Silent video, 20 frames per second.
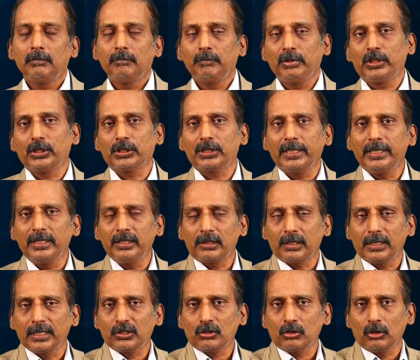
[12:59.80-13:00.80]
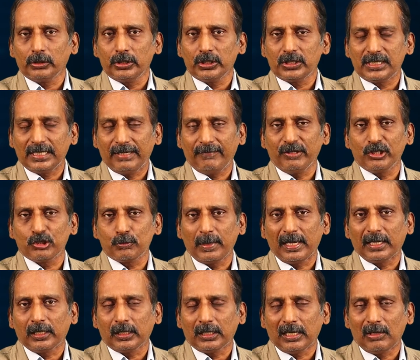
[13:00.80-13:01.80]
because the interest on the savings
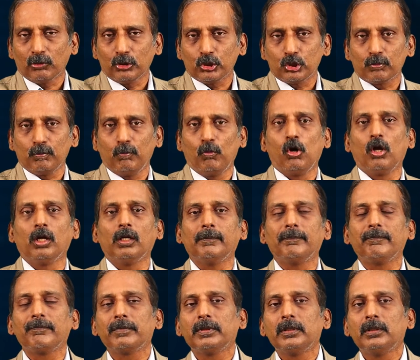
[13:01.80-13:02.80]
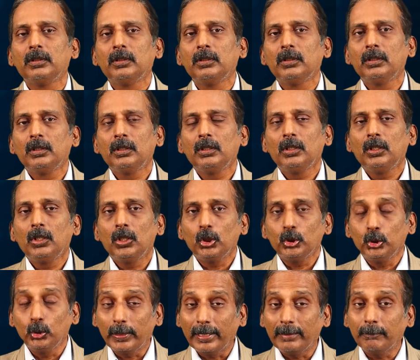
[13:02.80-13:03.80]
bank account is small,
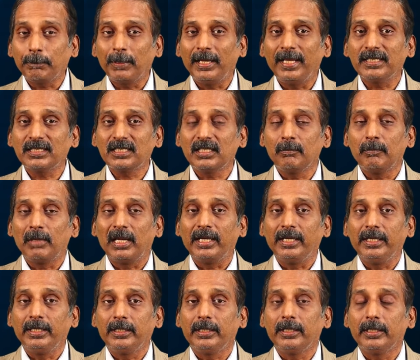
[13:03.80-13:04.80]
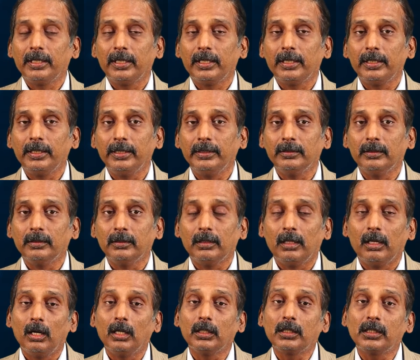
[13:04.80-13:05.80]
you can place the money in
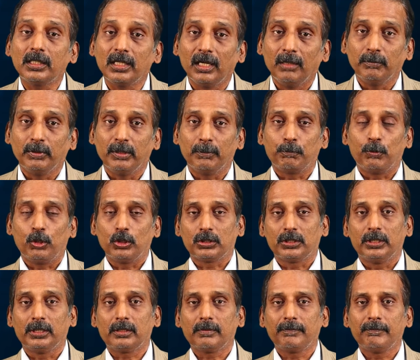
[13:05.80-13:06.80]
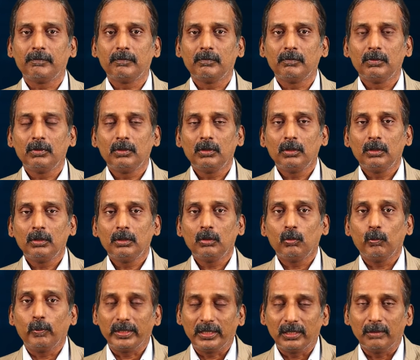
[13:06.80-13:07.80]
a term deposit
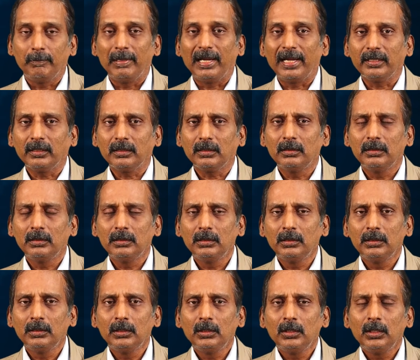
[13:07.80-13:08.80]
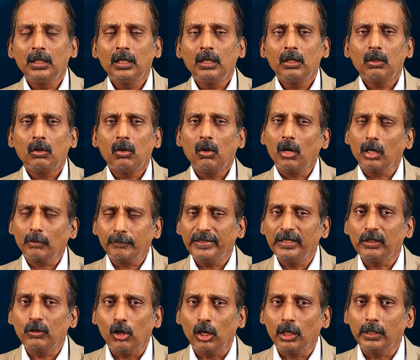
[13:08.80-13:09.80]
with the bank, or
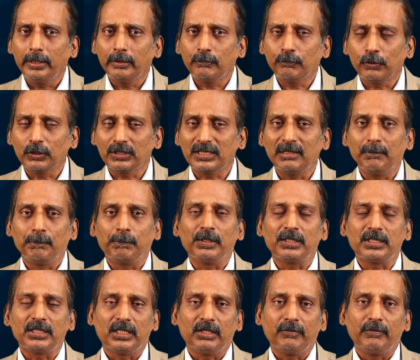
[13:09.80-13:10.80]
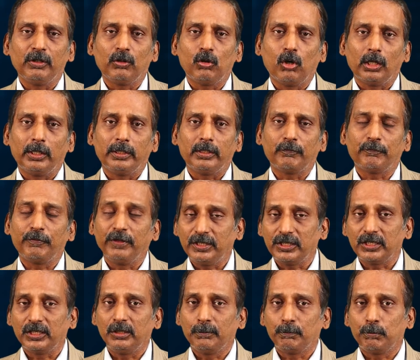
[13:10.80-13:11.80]
we'll call it, for simplicity, we'll call it a
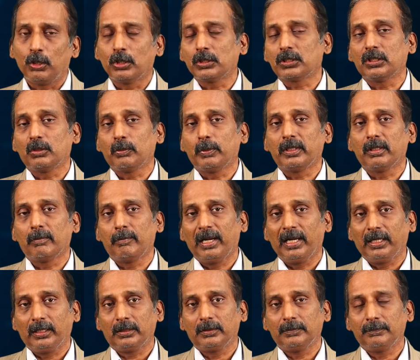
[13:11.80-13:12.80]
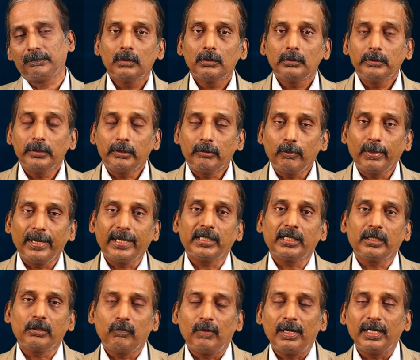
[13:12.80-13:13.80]
fixed deposit with the bank. The great
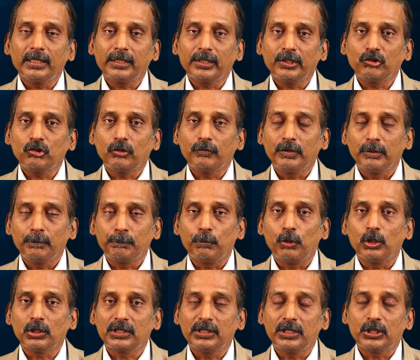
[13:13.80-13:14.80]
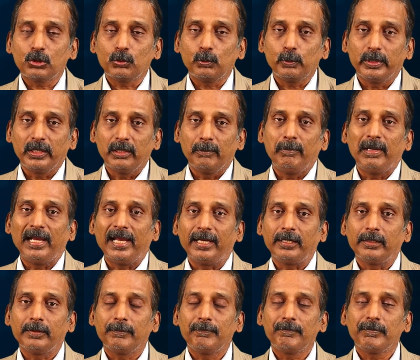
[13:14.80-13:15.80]
advantage of deposits with a
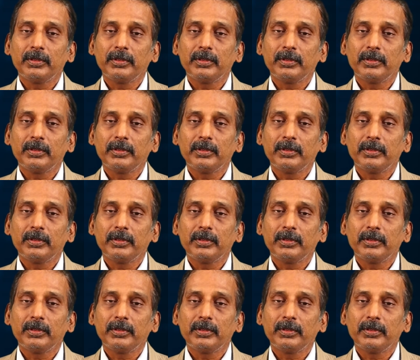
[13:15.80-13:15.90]
bank